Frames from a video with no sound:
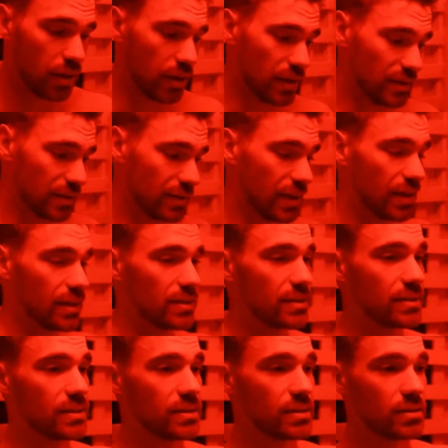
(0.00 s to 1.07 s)
Is
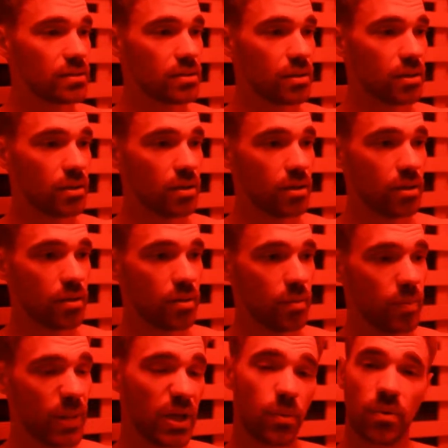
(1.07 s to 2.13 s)
this
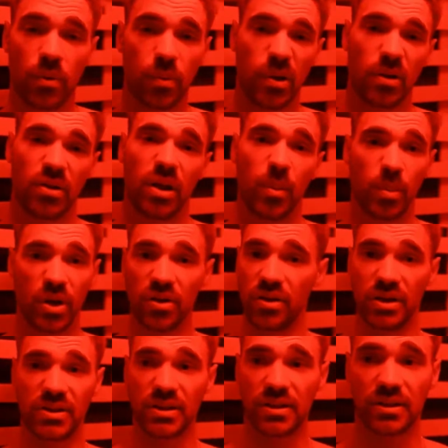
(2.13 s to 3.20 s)
made with real lumber?
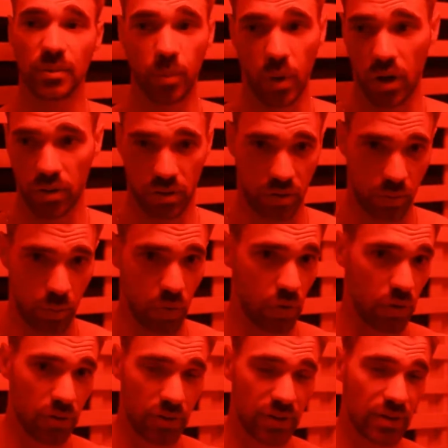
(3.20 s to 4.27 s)
This isn't particle
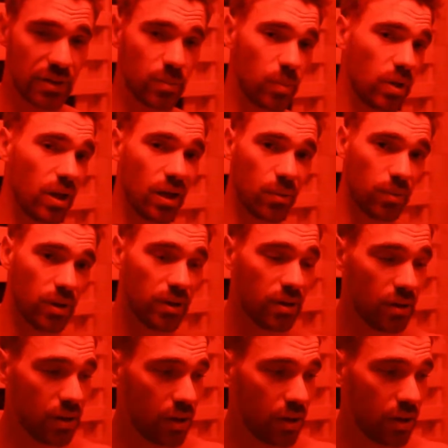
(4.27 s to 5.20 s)
board, this isn't plywood,